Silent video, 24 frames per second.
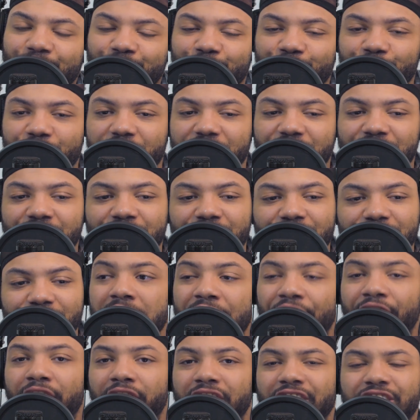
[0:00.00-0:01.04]
rich.
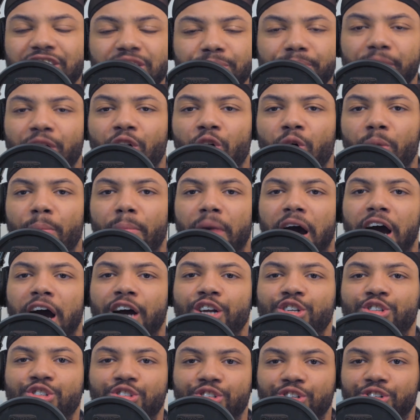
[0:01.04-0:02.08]
And then there's this big old
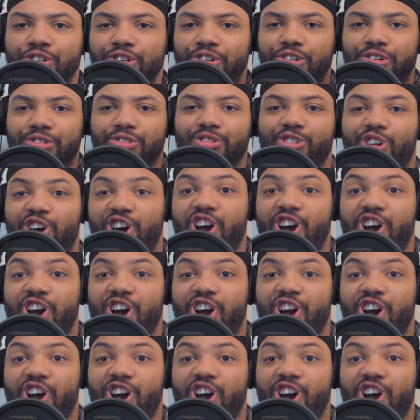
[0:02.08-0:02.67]
monster. It's